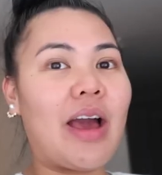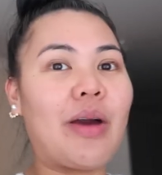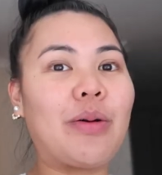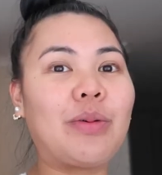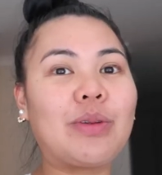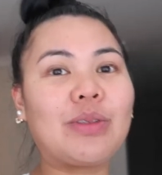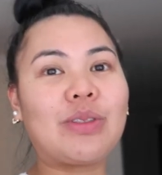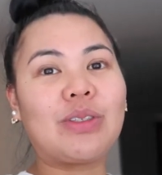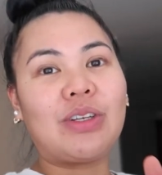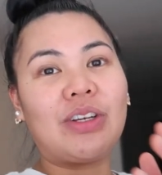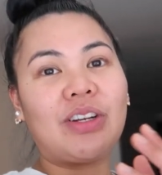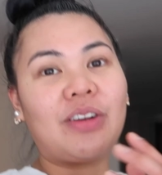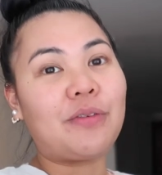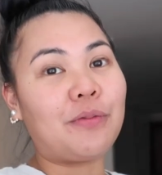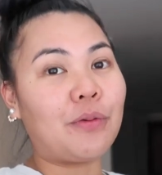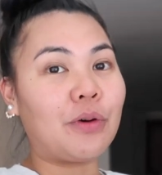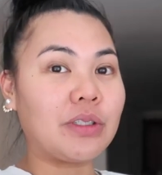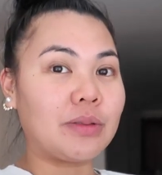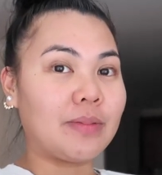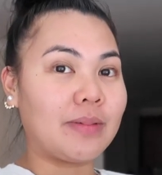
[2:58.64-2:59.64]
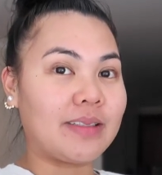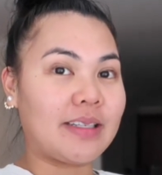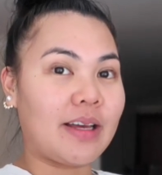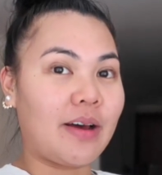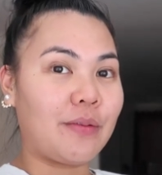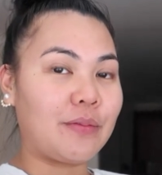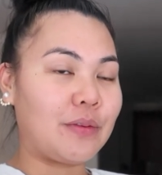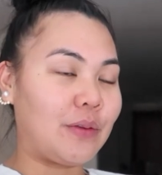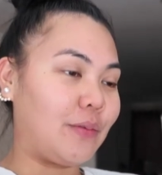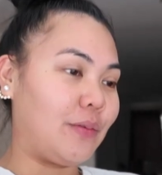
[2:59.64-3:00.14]
I was gonna force
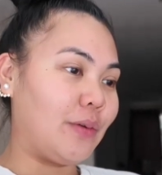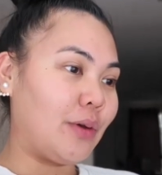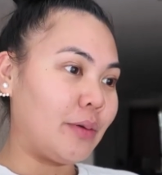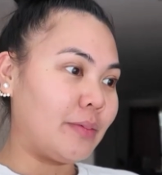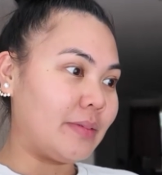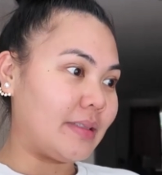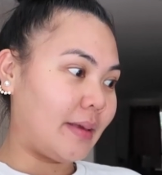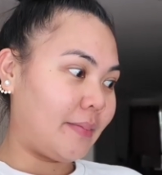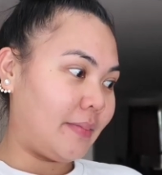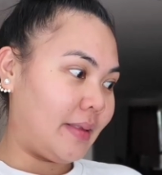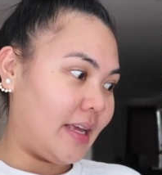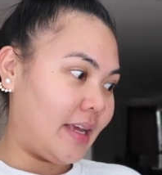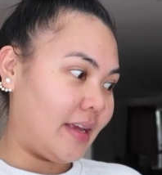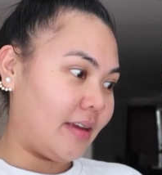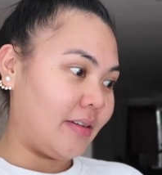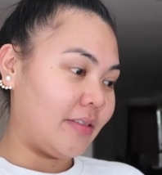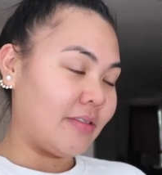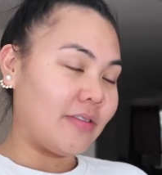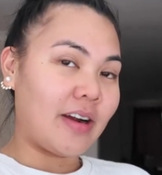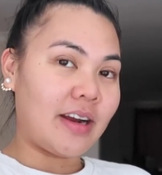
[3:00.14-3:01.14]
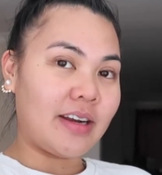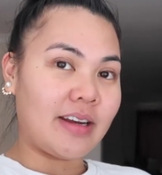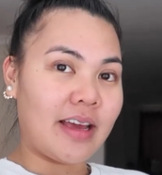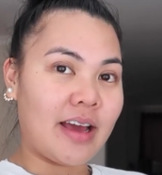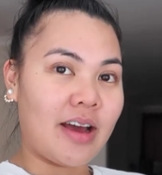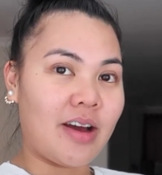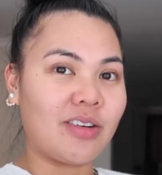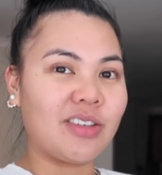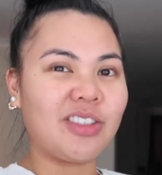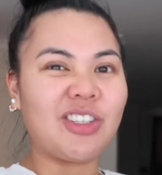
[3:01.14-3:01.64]
myself to film something right
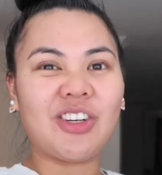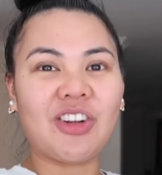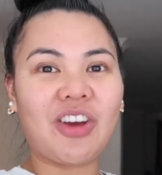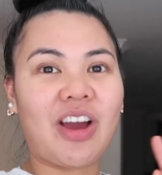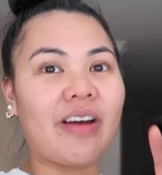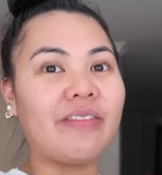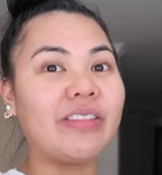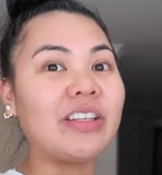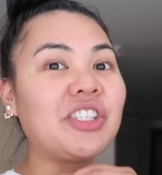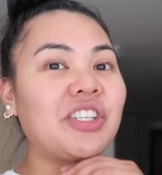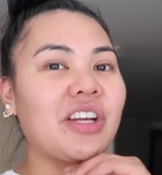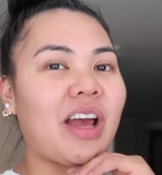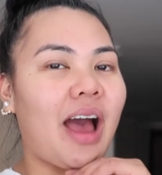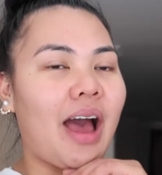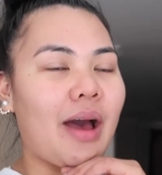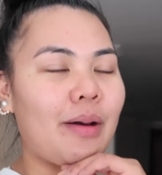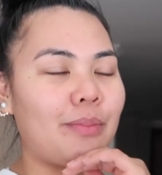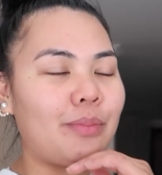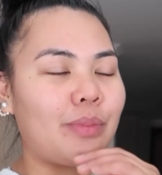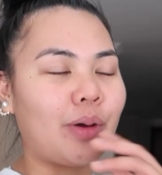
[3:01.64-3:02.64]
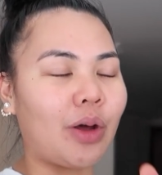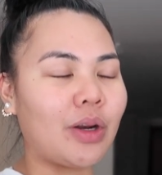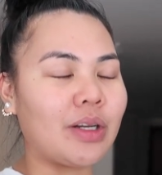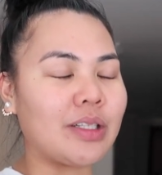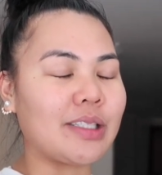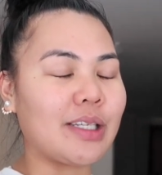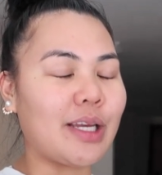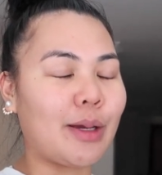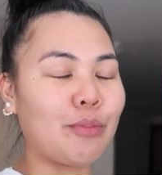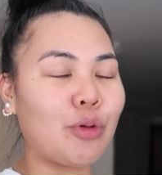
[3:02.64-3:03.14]
now, you know, have a chat, but
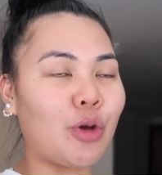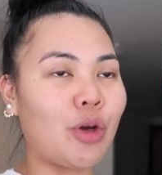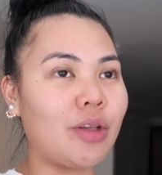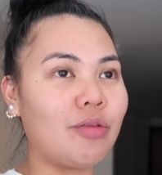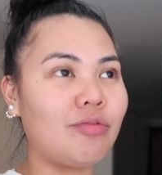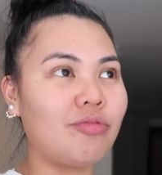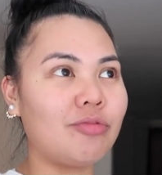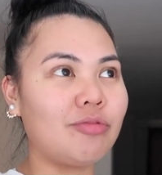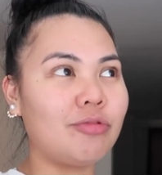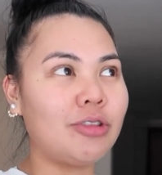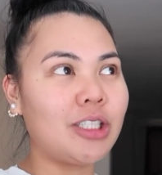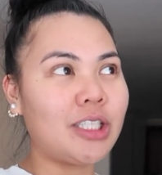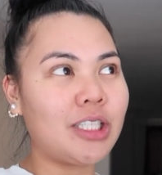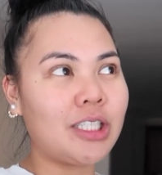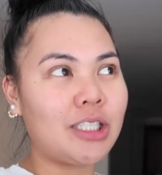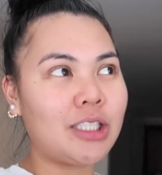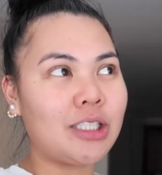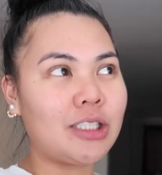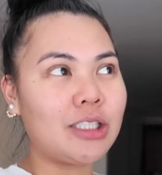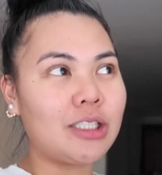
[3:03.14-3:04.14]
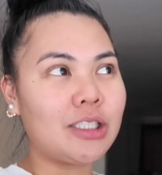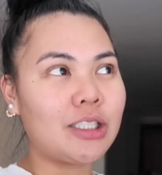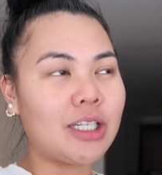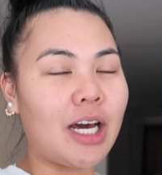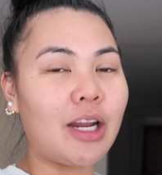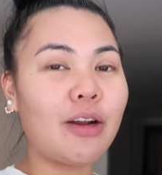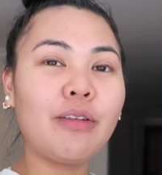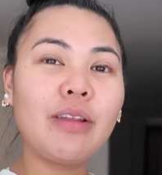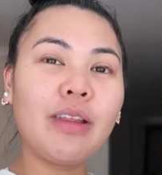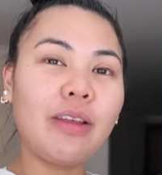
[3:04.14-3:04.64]
honestly I'm not really,
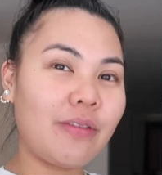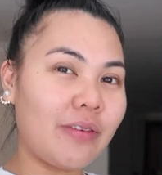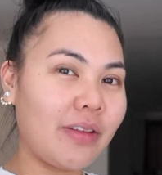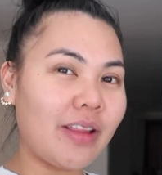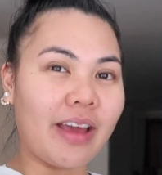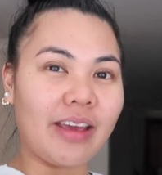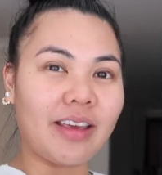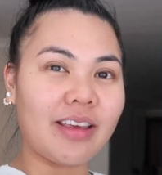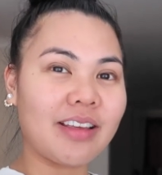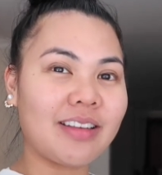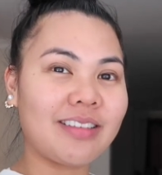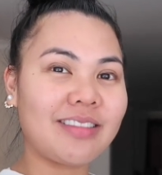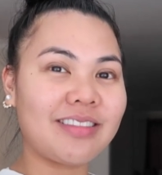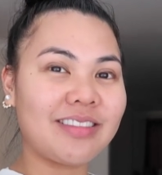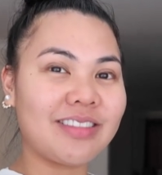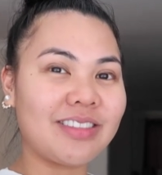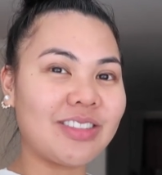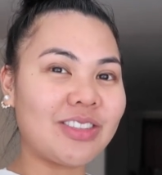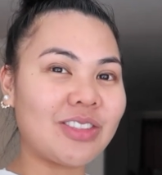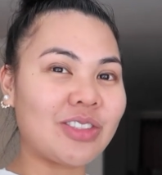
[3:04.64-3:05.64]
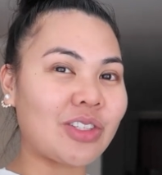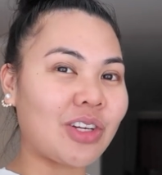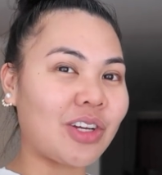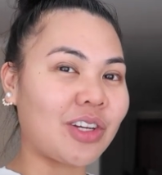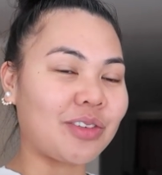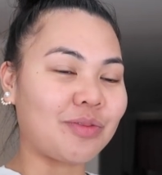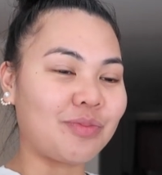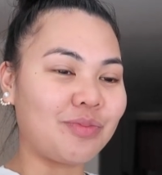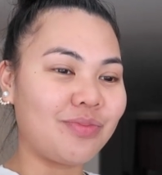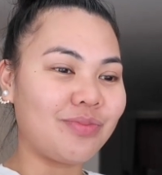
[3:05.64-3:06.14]
I don't really feel like it.
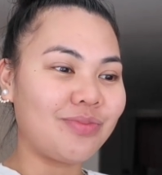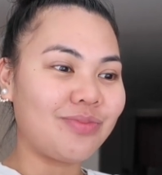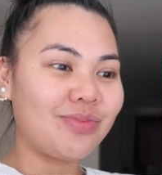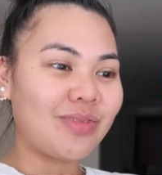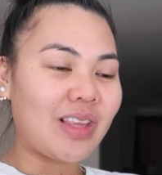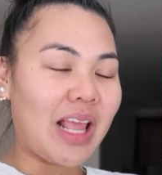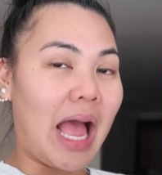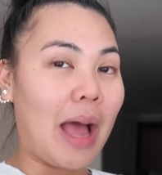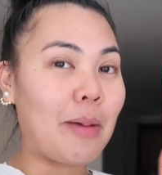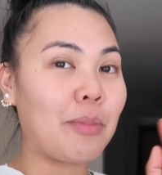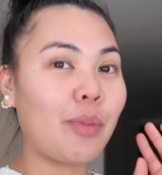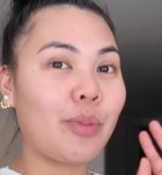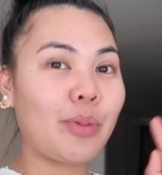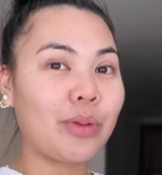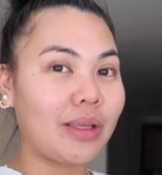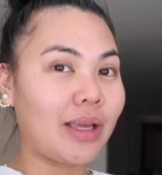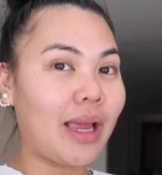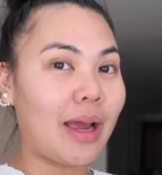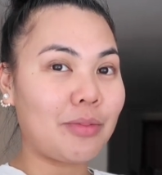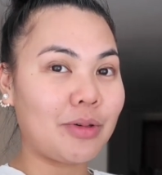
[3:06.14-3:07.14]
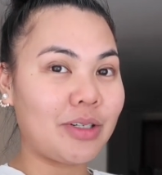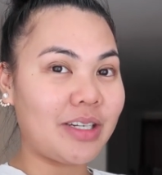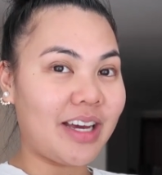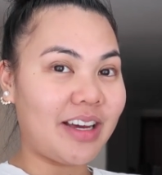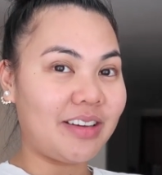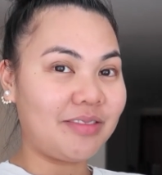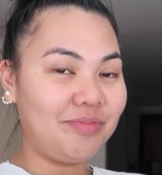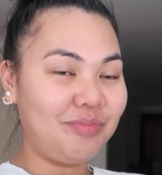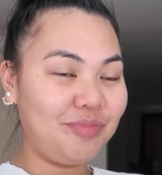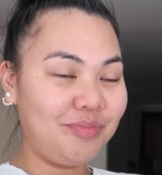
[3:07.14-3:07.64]
So I'm gonna put the camera
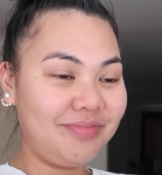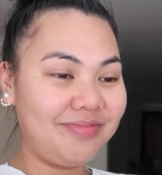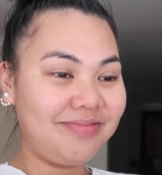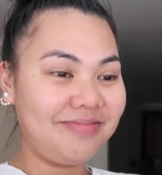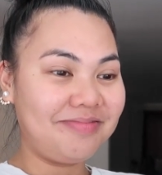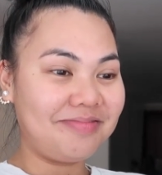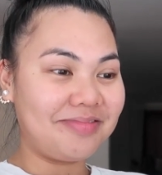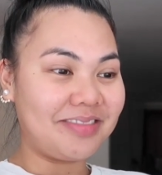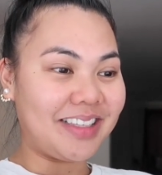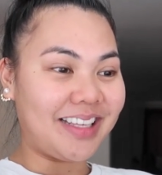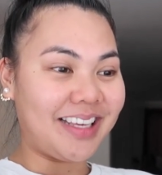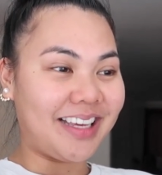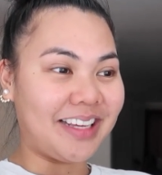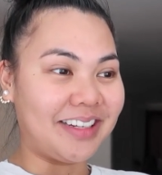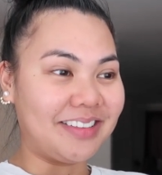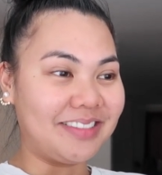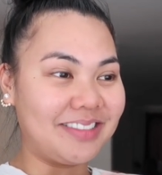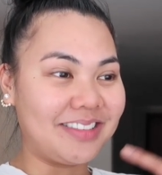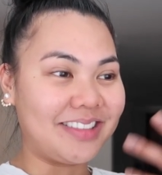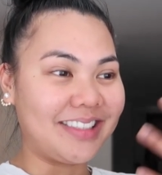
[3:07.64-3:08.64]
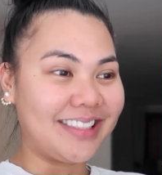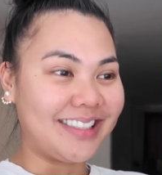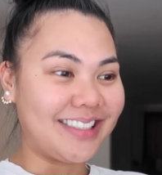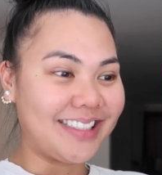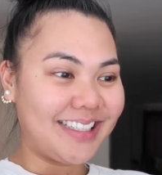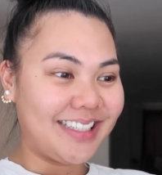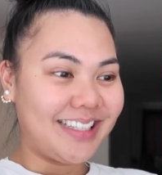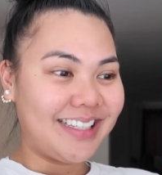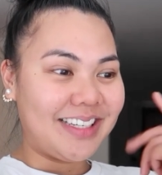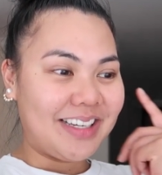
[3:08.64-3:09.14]
down and
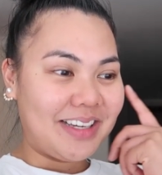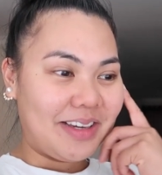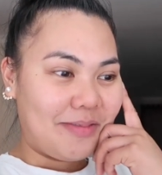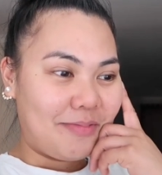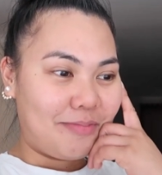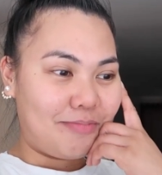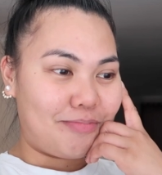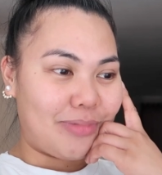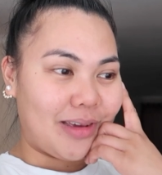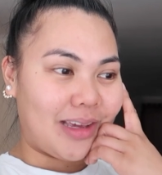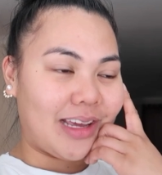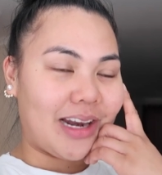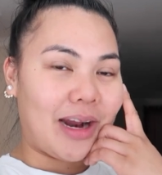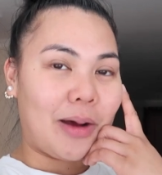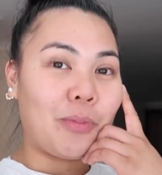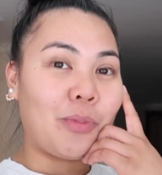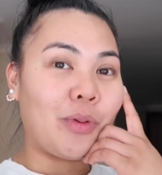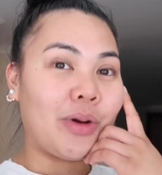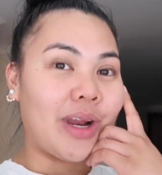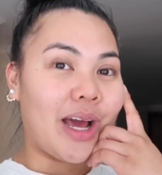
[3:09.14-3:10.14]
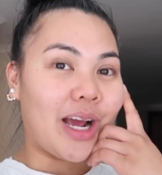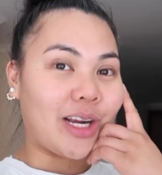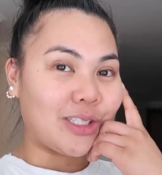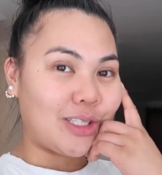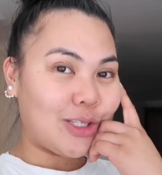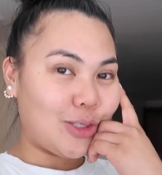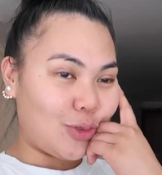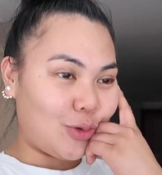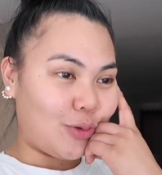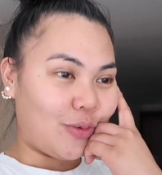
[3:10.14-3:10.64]
pick it up when I
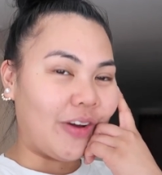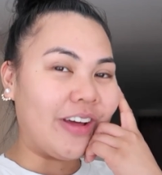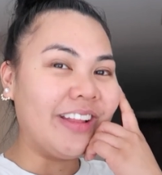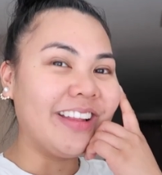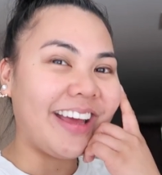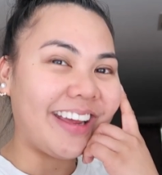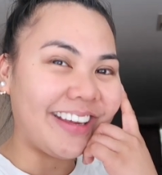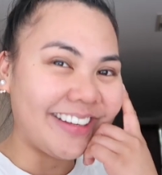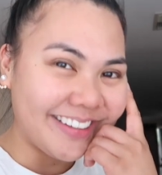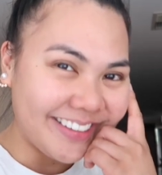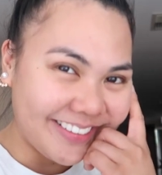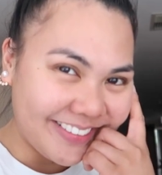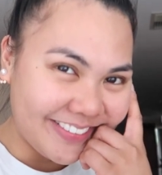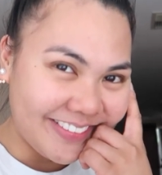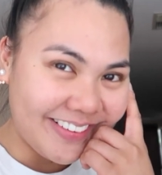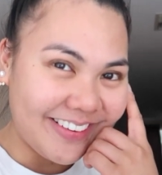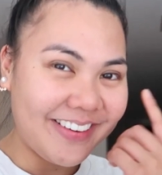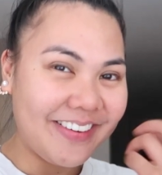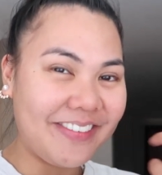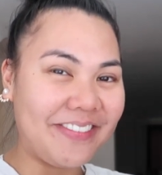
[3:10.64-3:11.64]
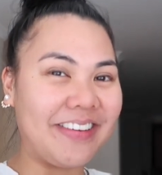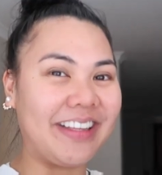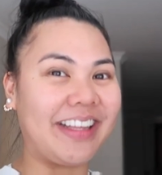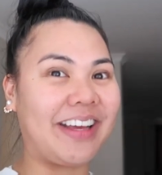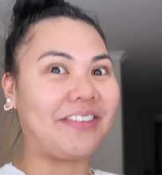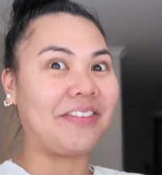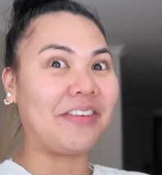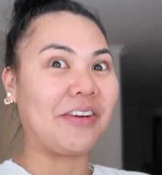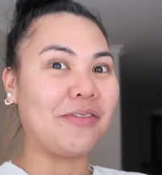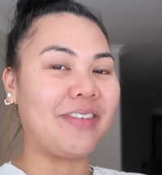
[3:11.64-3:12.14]
actually do feel
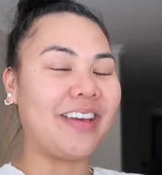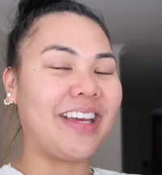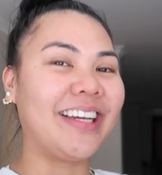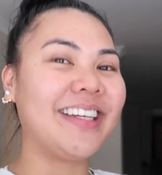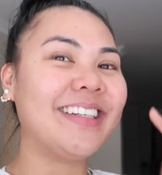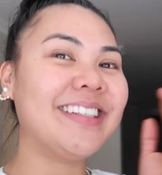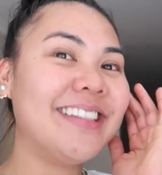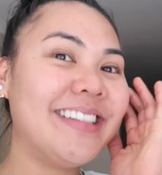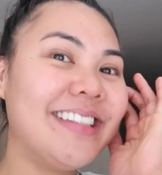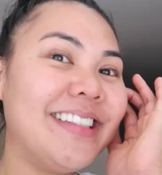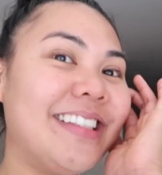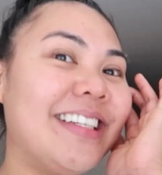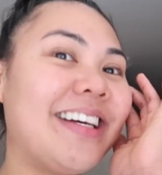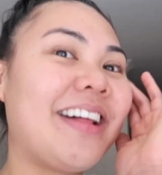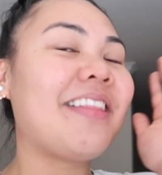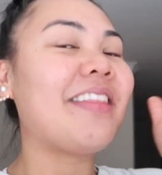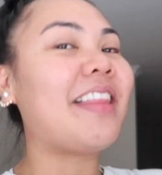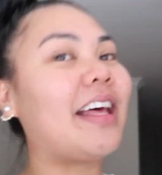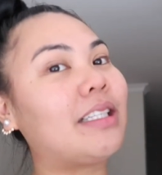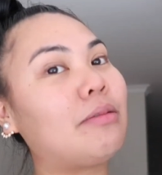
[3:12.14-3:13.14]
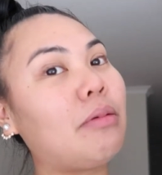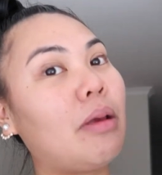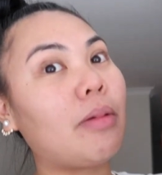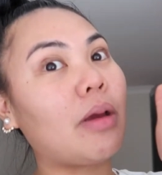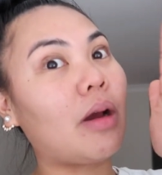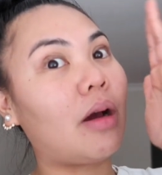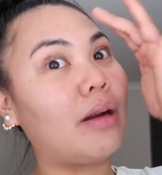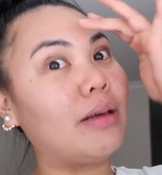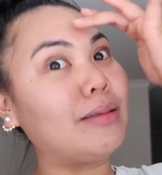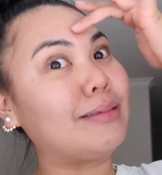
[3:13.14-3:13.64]
like filming. That's me,
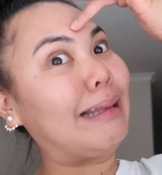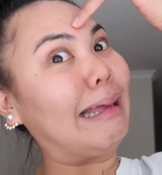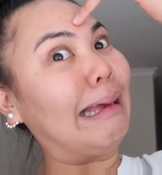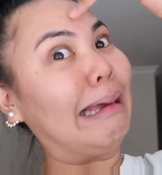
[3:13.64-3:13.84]
be honest.